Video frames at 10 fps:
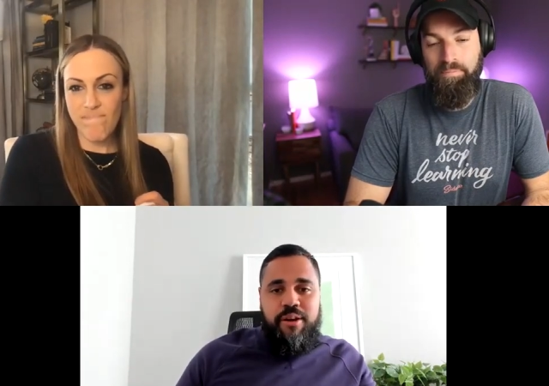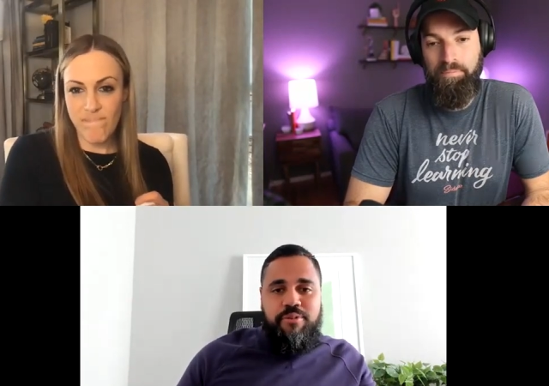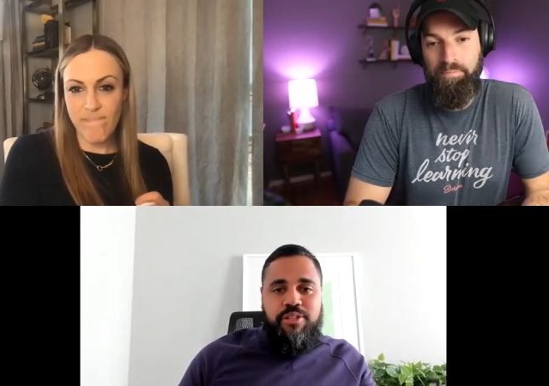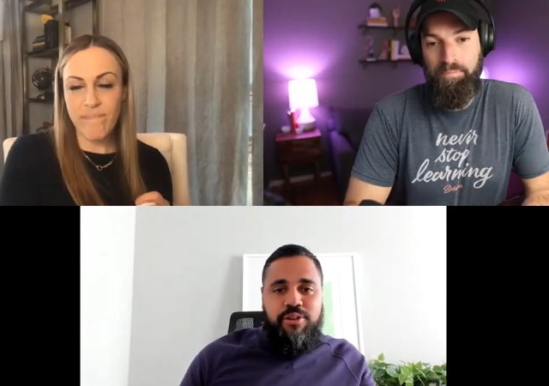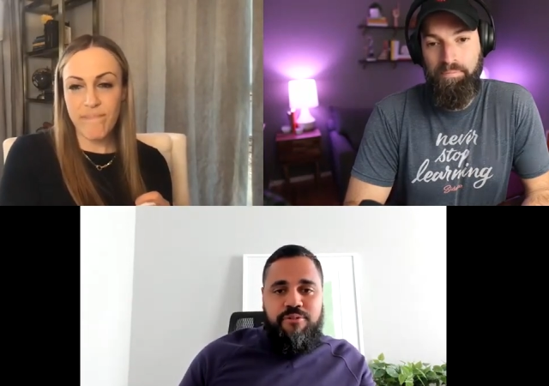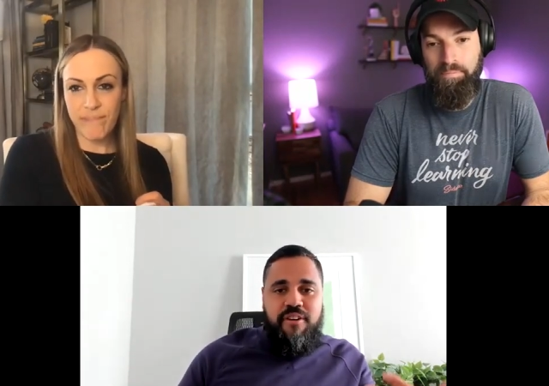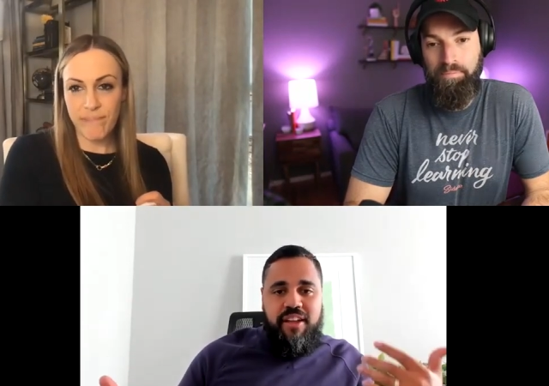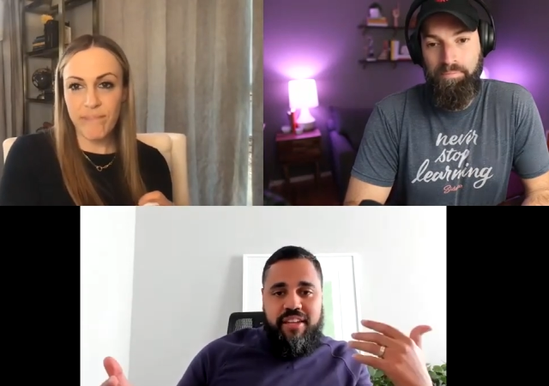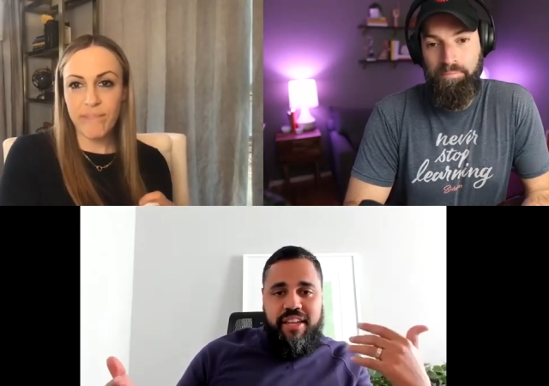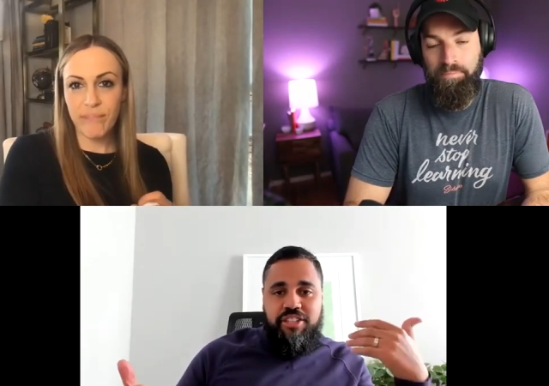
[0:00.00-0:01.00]
Speaker 1: It was so fun
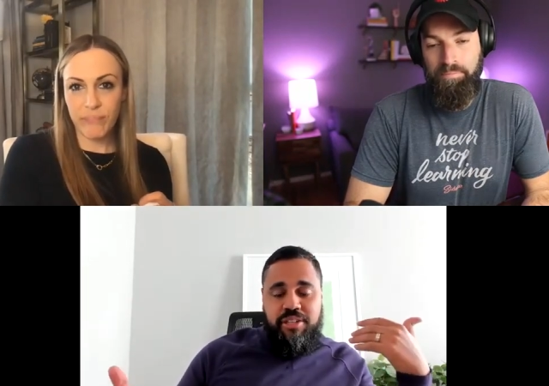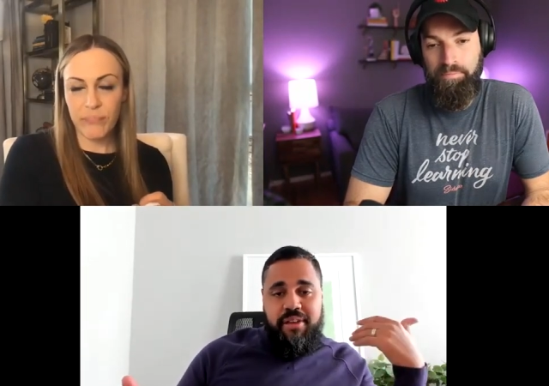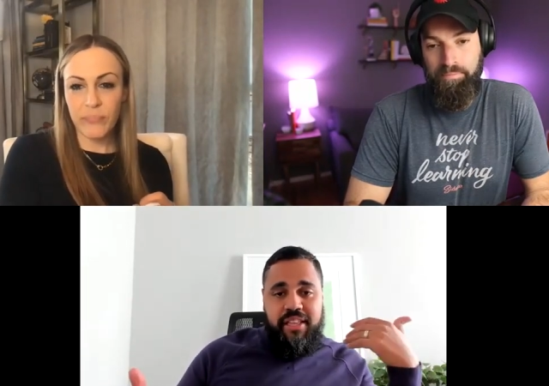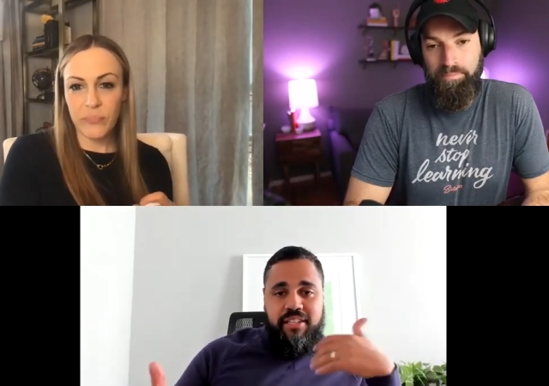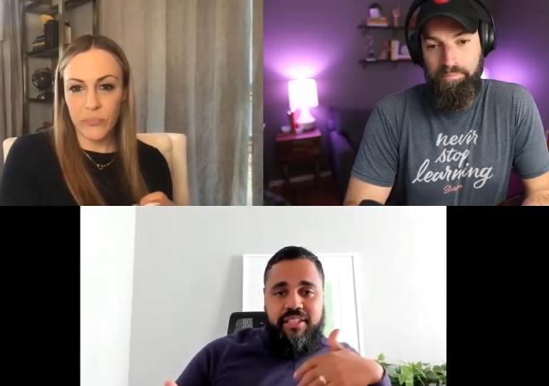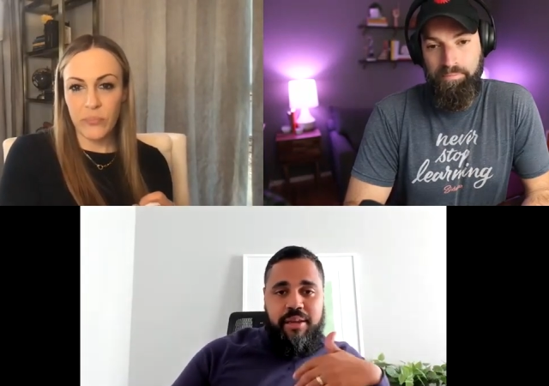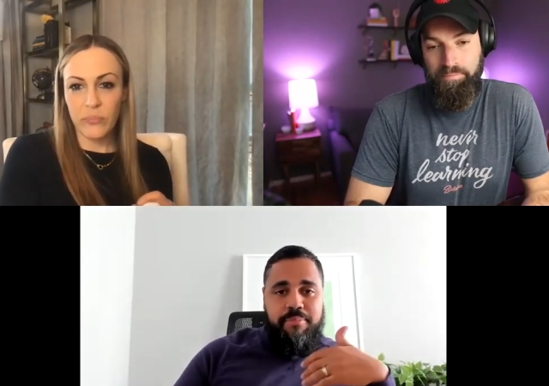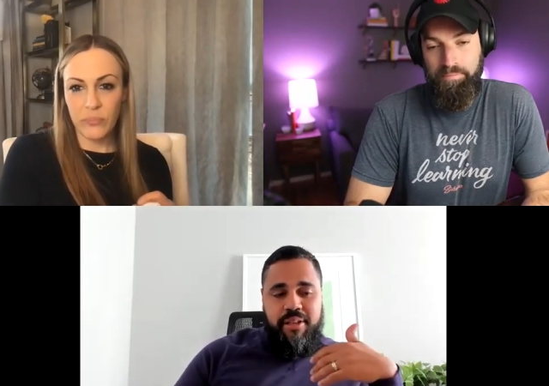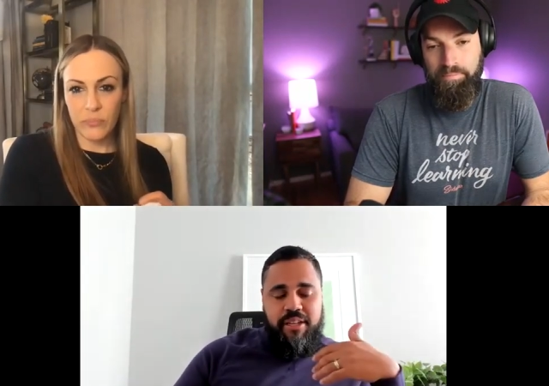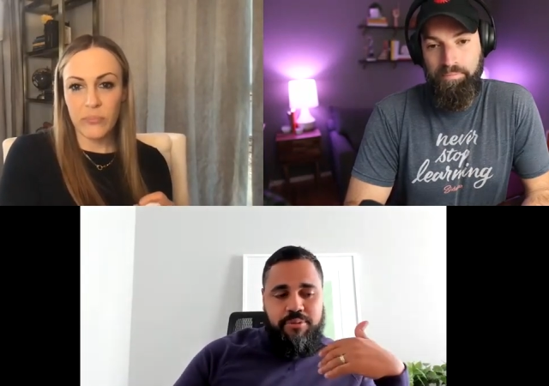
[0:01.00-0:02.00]
to actually be in that same
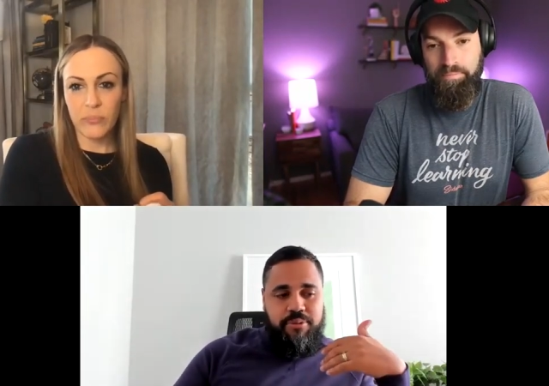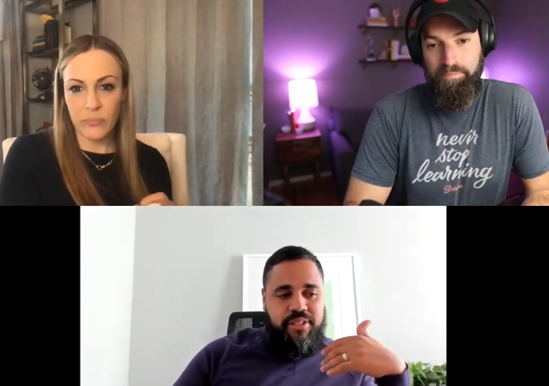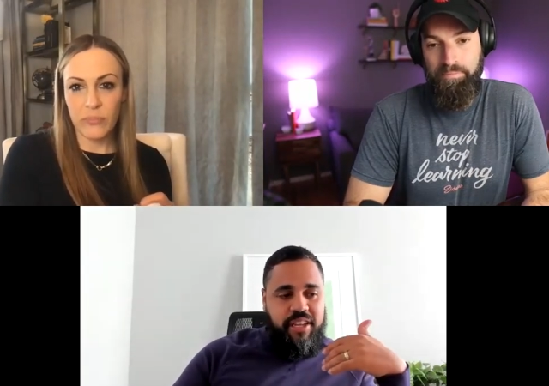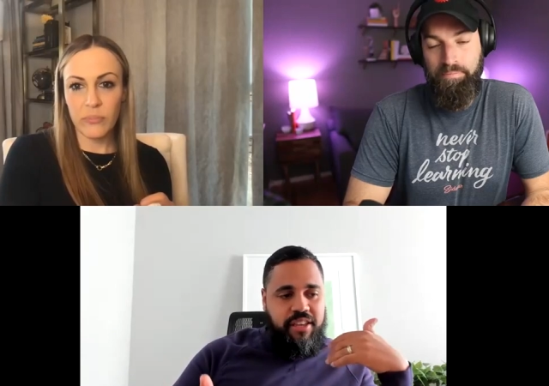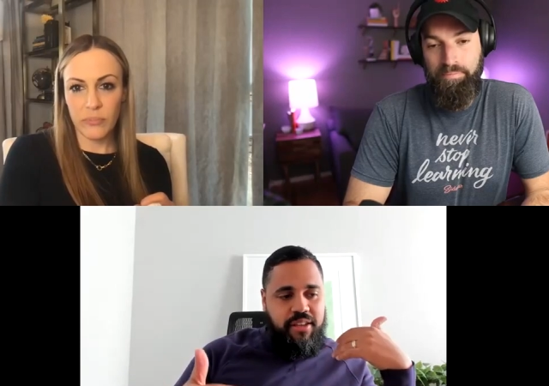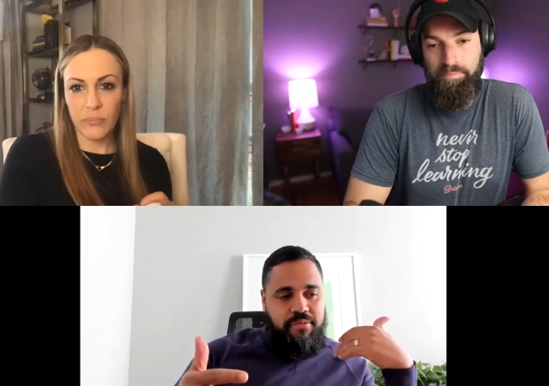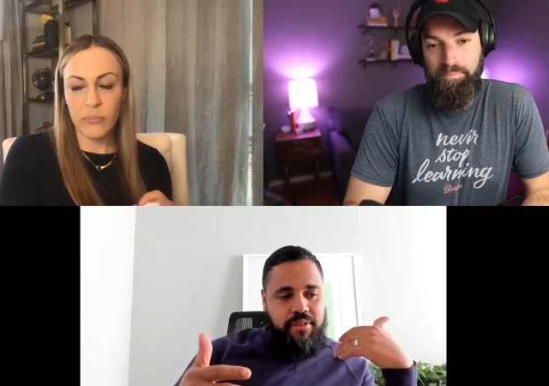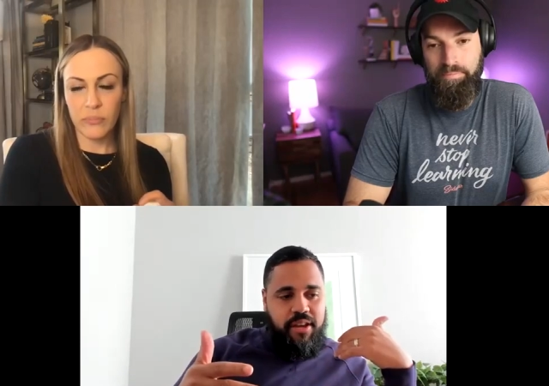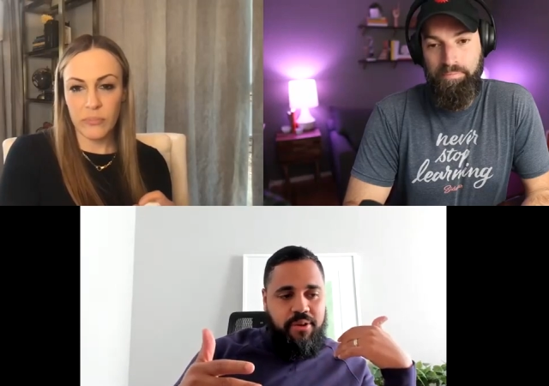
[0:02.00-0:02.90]
place where it was like you know,